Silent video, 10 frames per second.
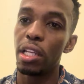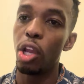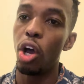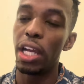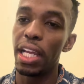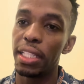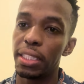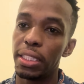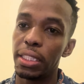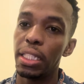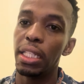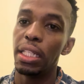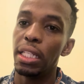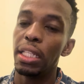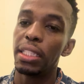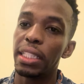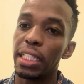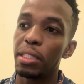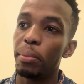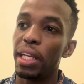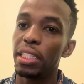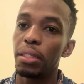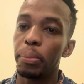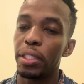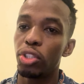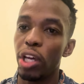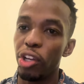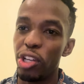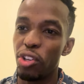long as 6 months. But so I don't